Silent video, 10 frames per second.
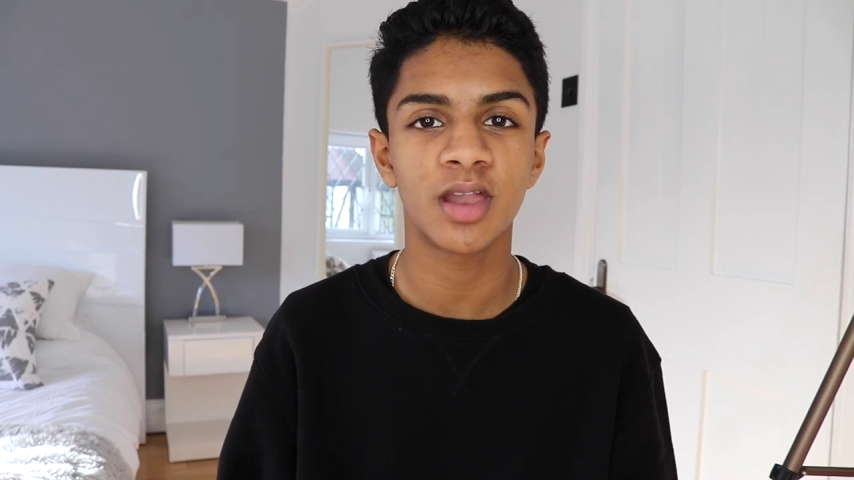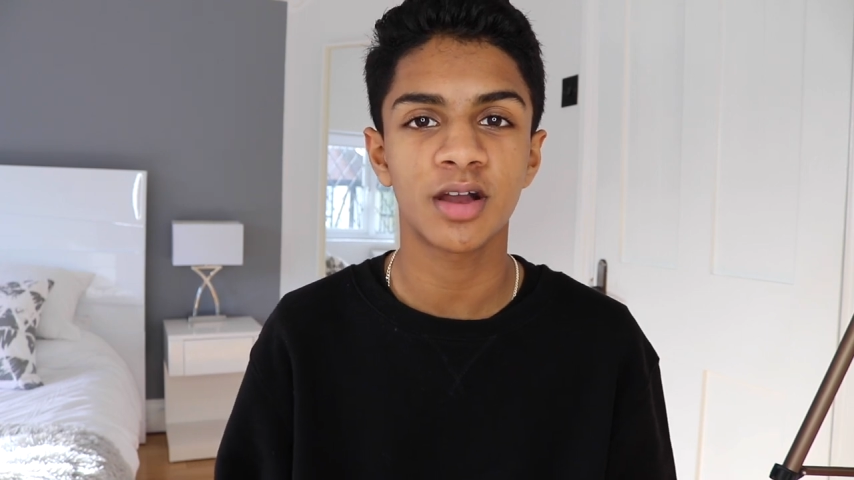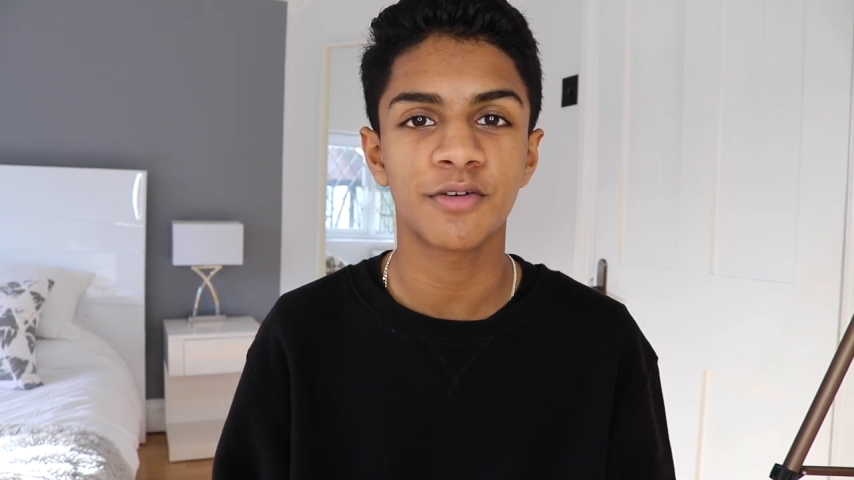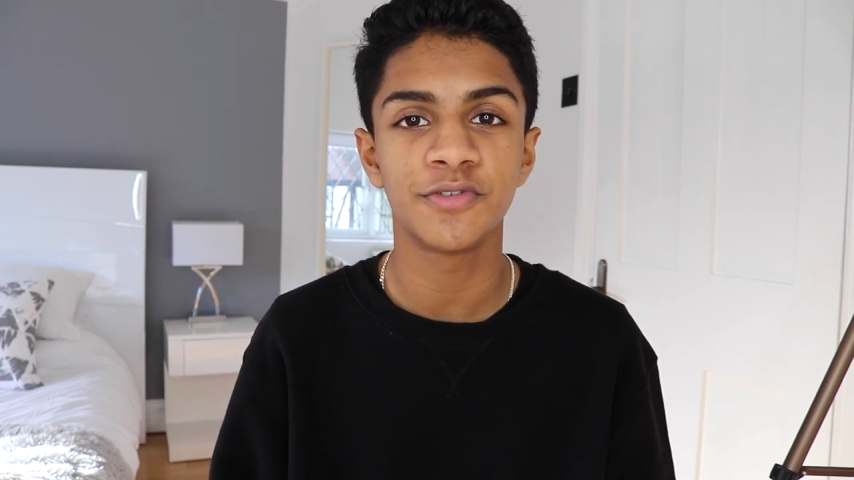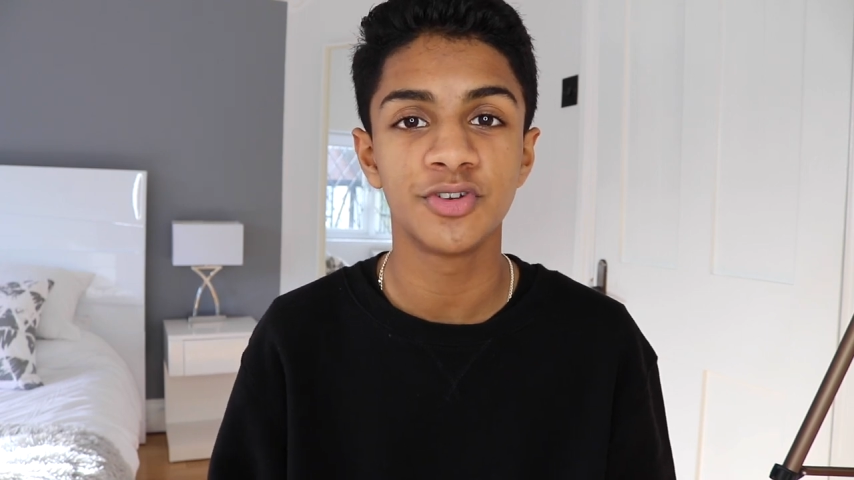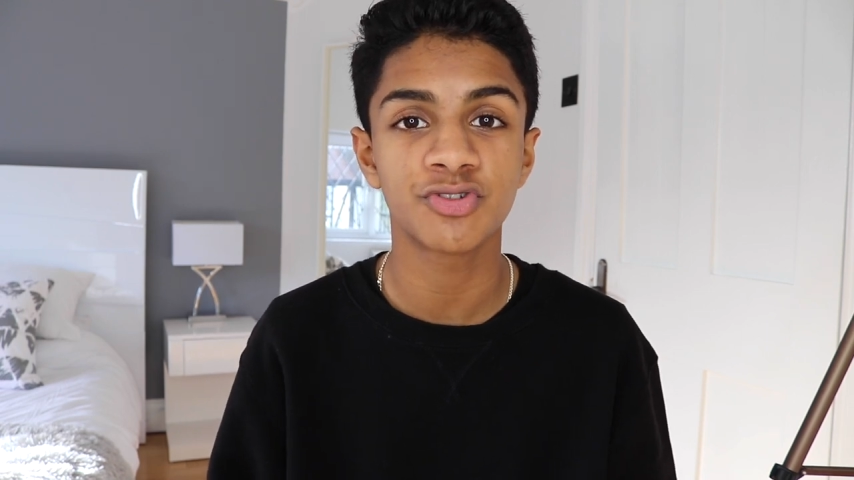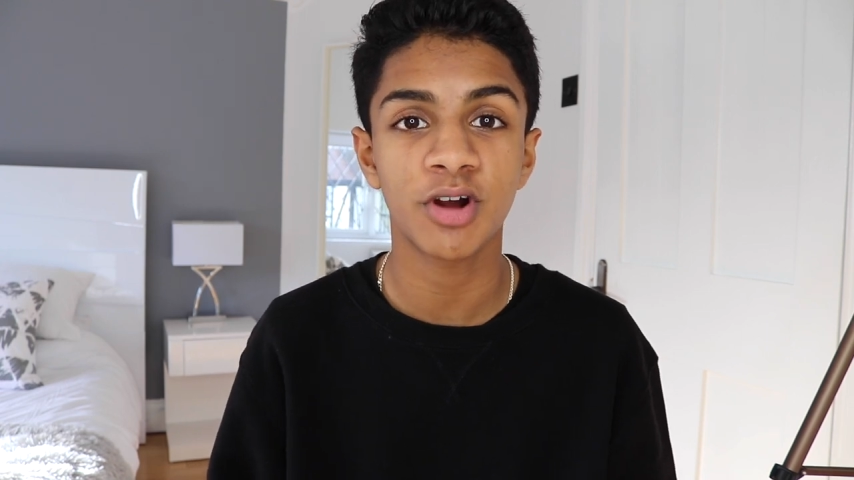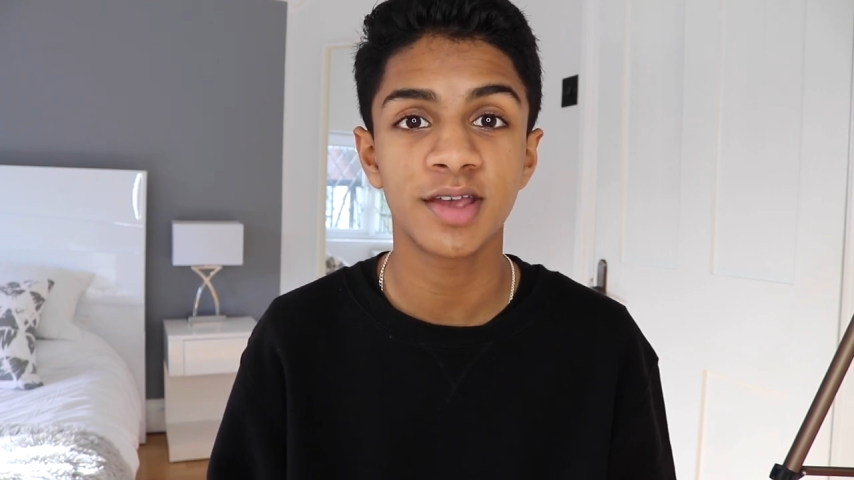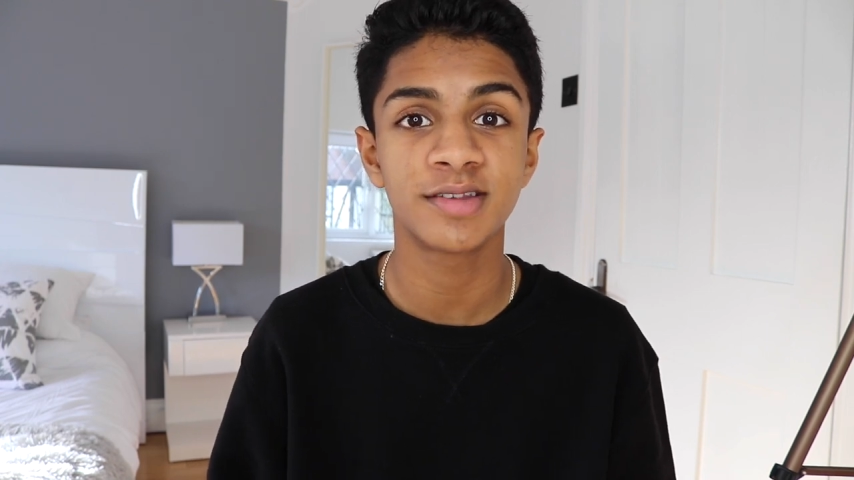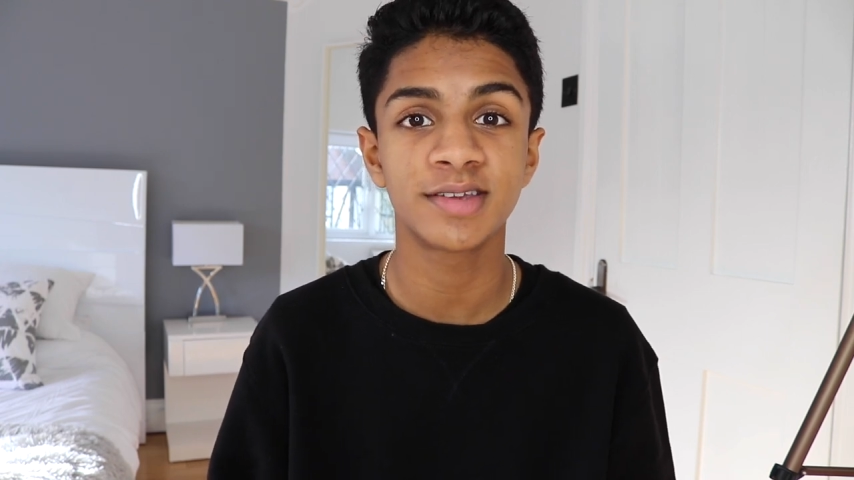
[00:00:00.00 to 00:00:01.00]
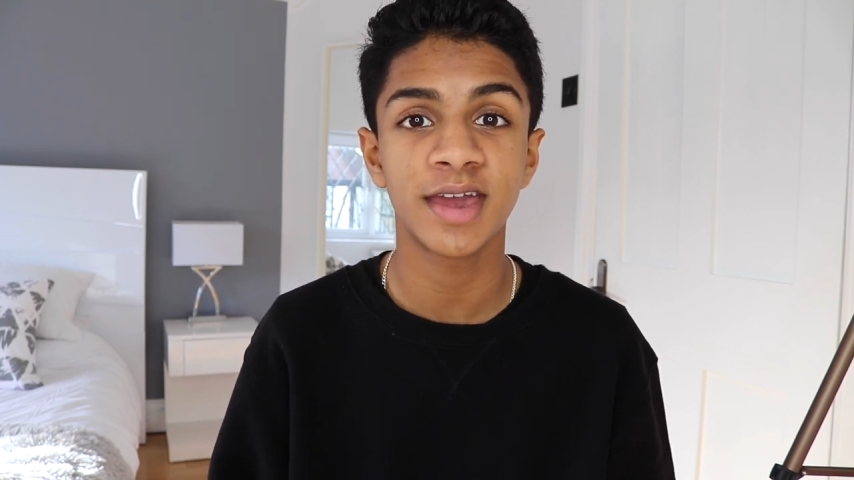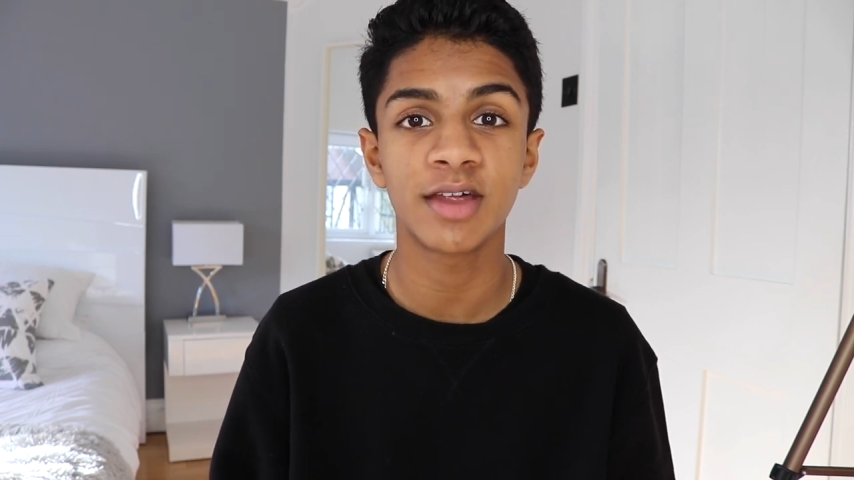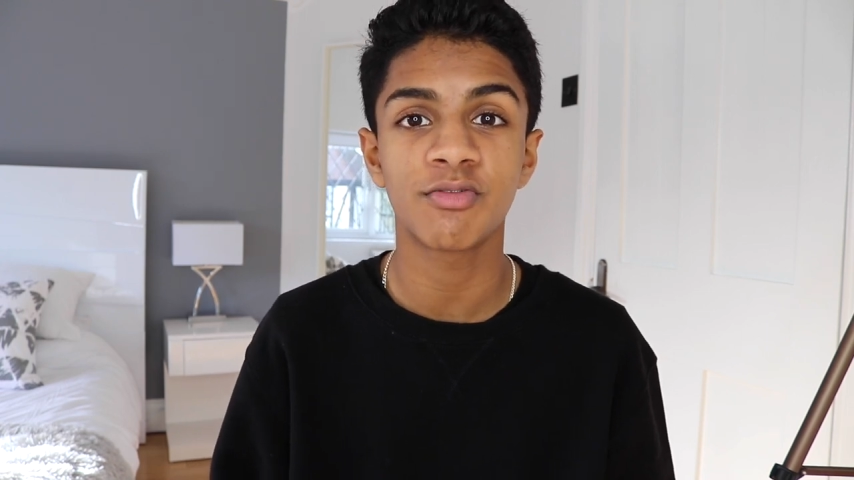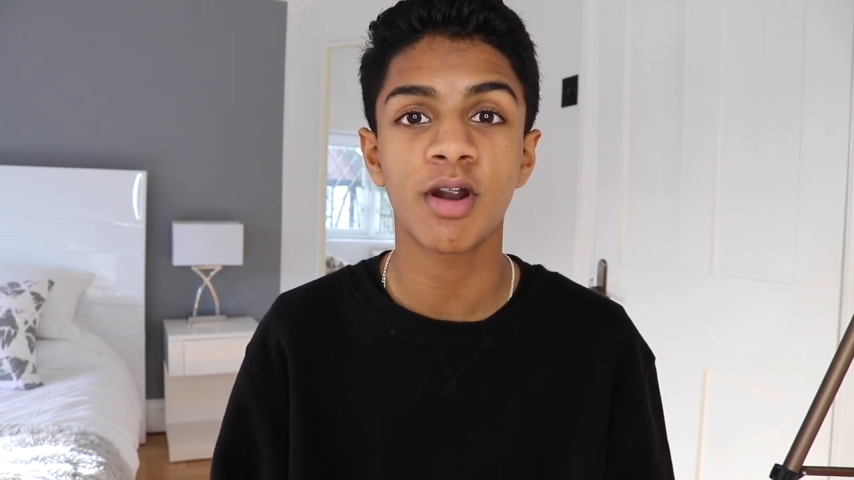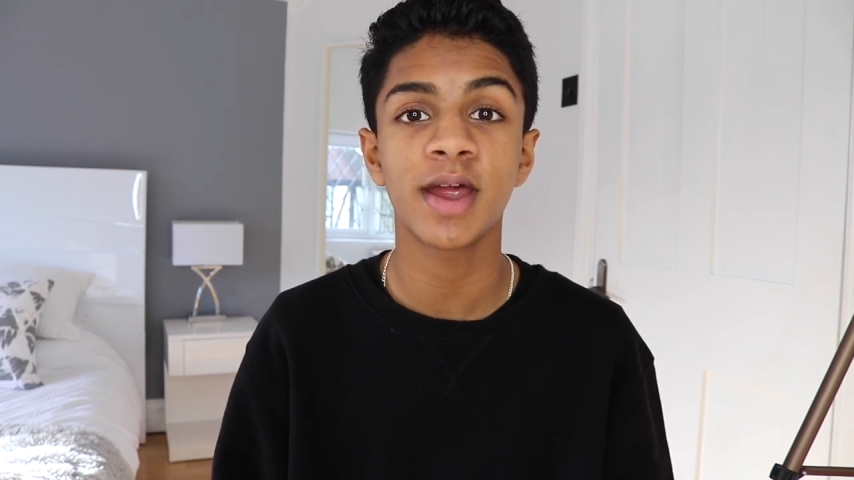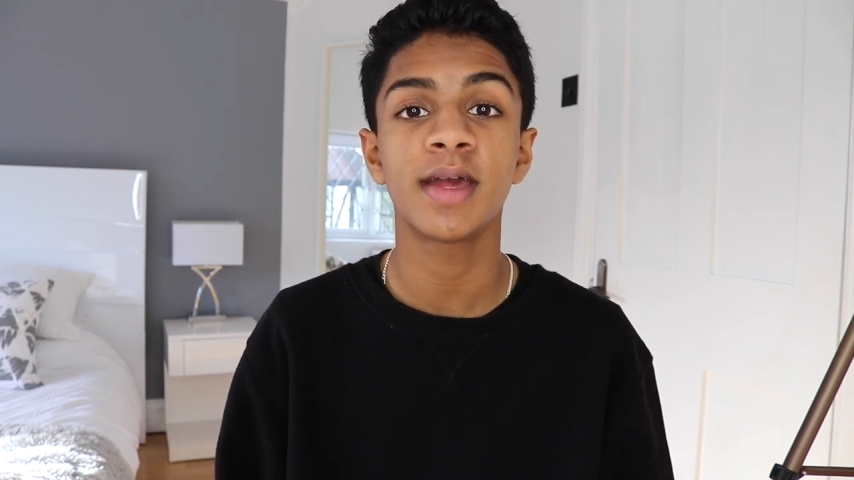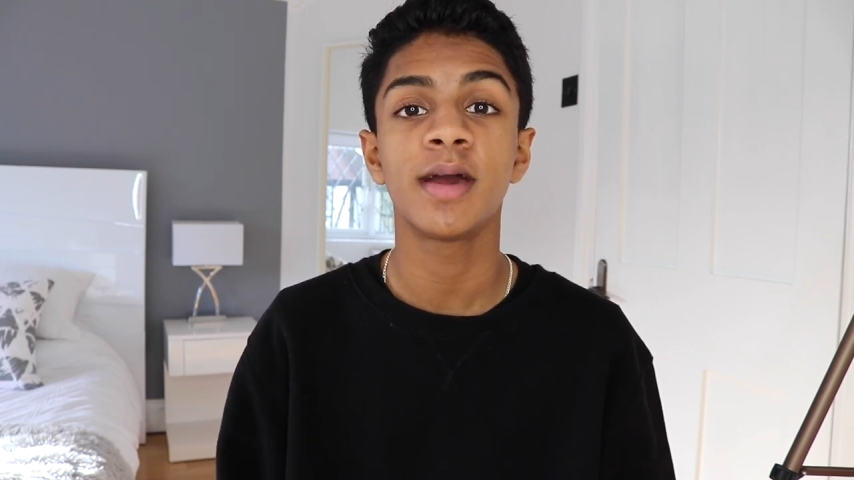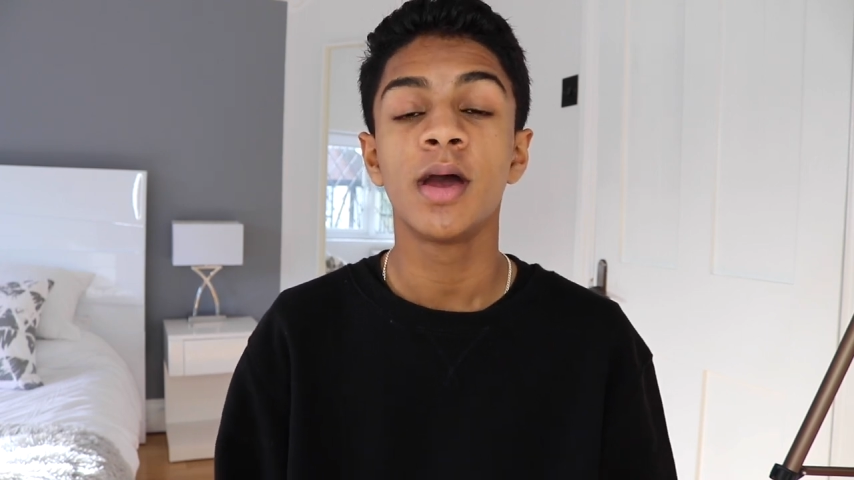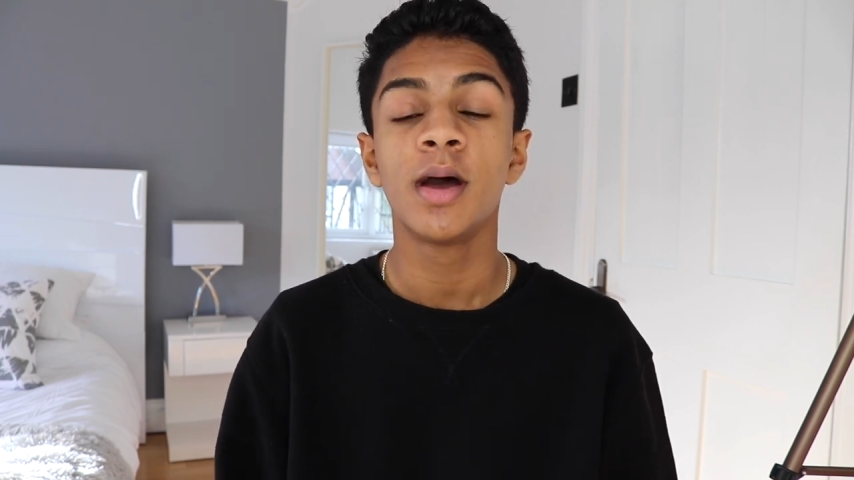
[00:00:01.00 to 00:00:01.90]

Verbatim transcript: like a few tries to get it right.